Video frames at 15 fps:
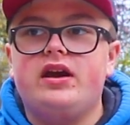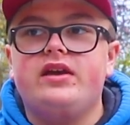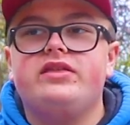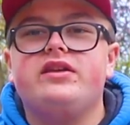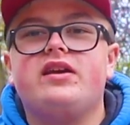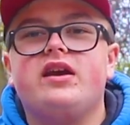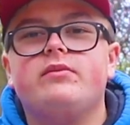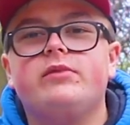I
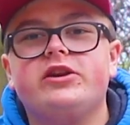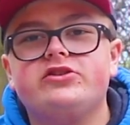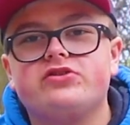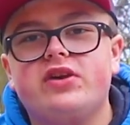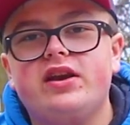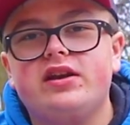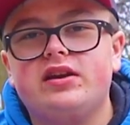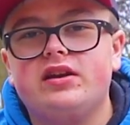think I might
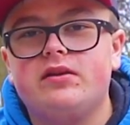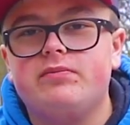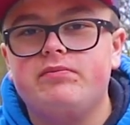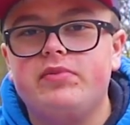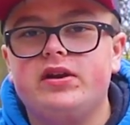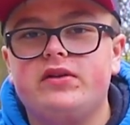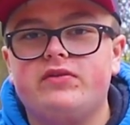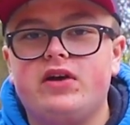try it in a
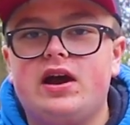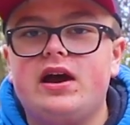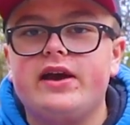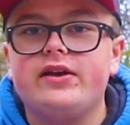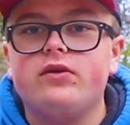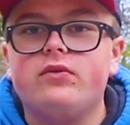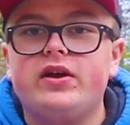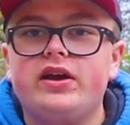bit of a
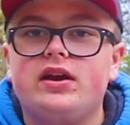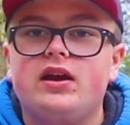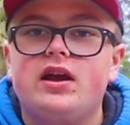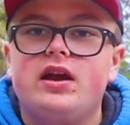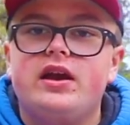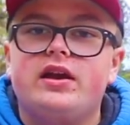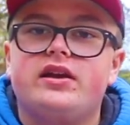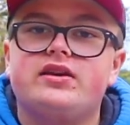higher weight,
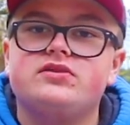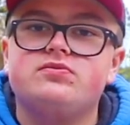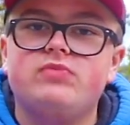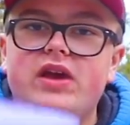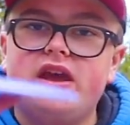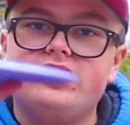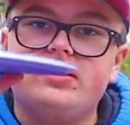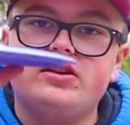because
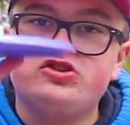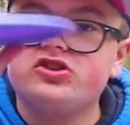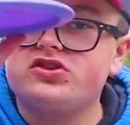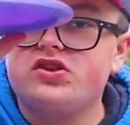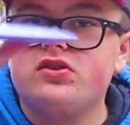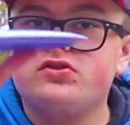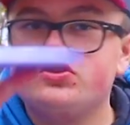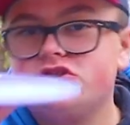man, they
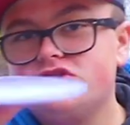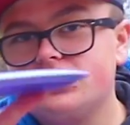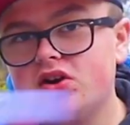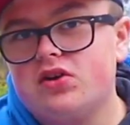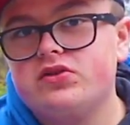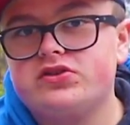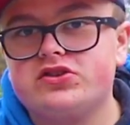just go so